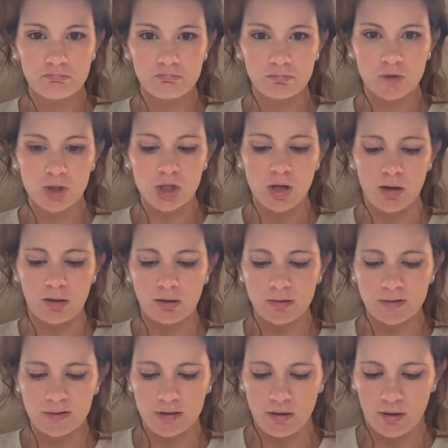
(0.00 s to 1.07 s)

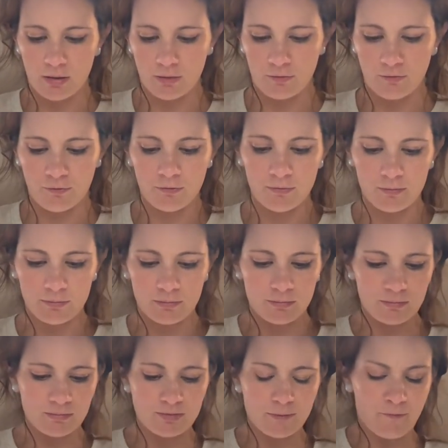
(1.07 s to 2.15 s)
chunks of
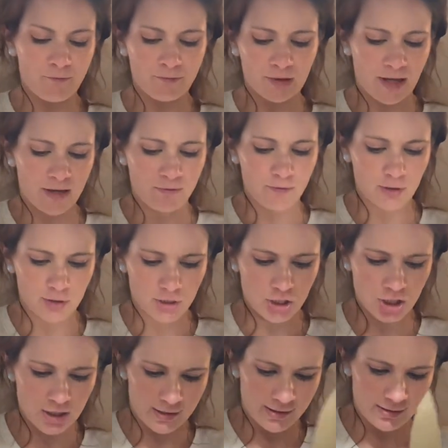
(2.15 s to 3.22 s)
flavored
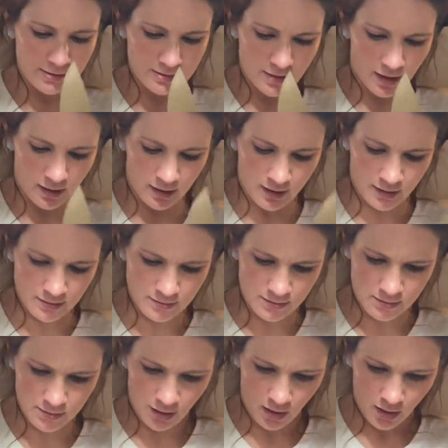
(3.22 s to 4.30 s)
cheese, I
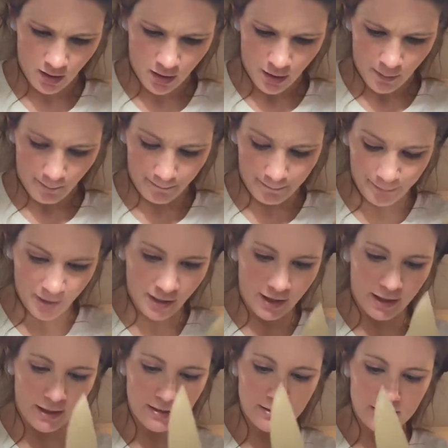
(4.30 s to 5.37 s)
guess.
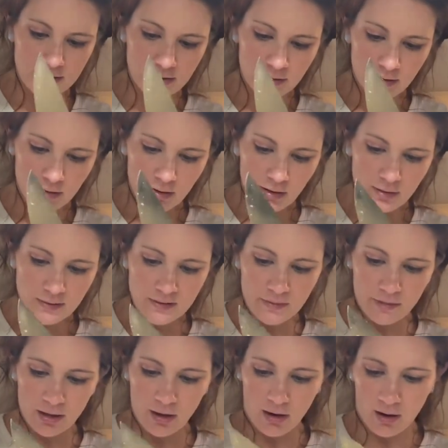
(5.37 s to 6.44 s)
But to
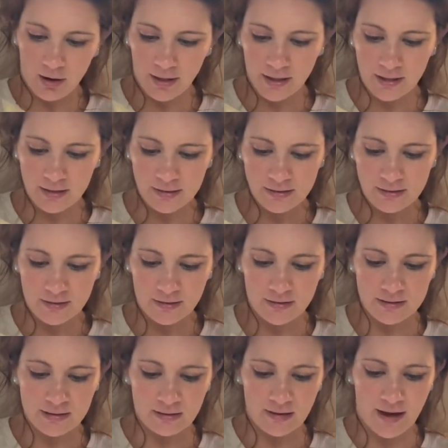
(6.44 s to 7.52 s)
be honest,
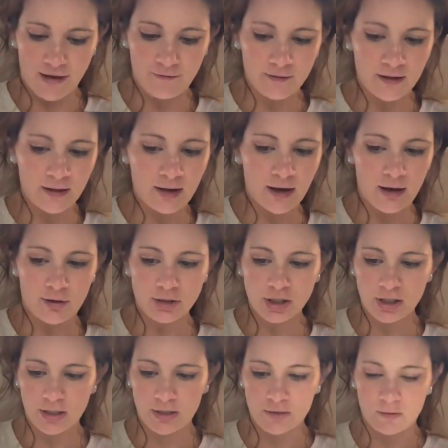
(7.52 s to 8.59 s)
this Laughing Cow
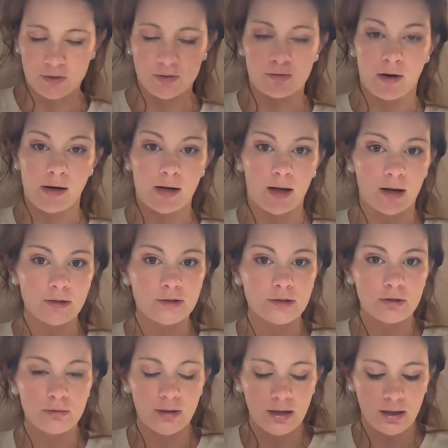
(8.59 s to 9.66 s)
cheese was right next
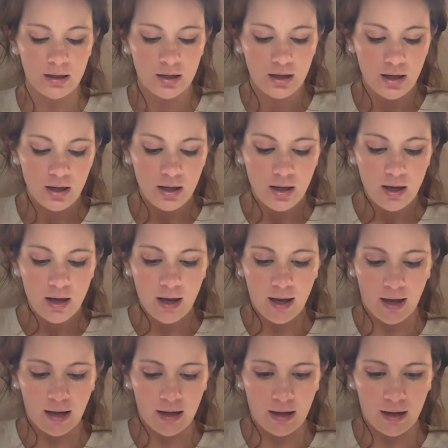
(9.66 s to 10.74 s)
to it.
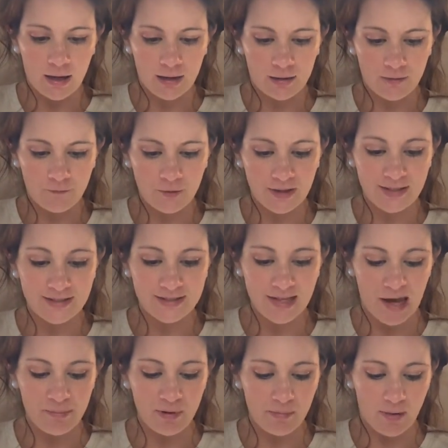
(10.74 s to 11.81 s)
And for the
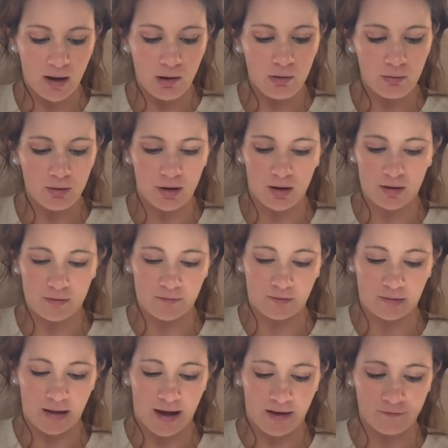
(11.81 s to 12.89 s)
same amount of
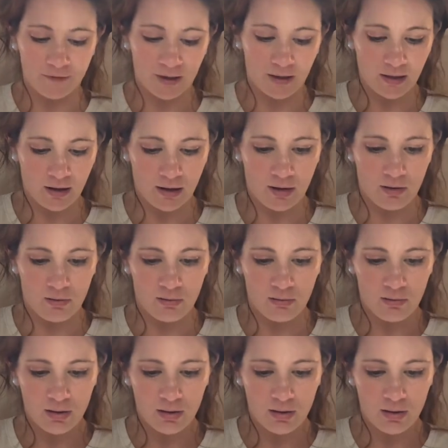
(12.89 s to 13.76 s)
Laughing Cow,